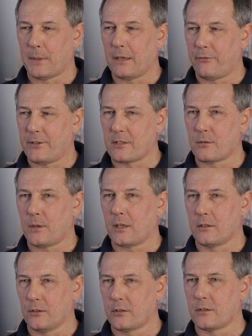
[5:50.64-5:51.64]
benefits to
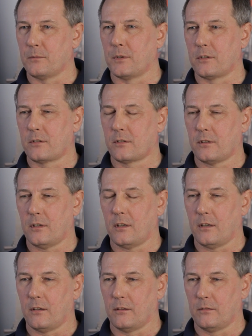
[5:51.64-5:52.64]
our customers
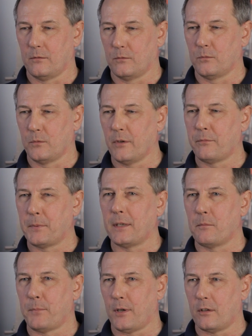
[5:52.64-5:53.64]
with
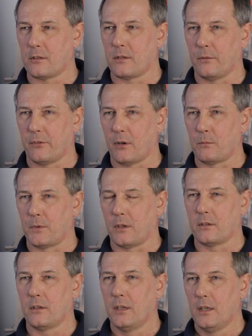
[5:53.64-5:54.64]
being in partnership with
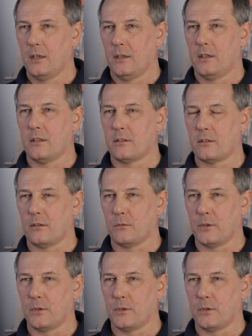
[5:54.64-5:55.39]
Omron is that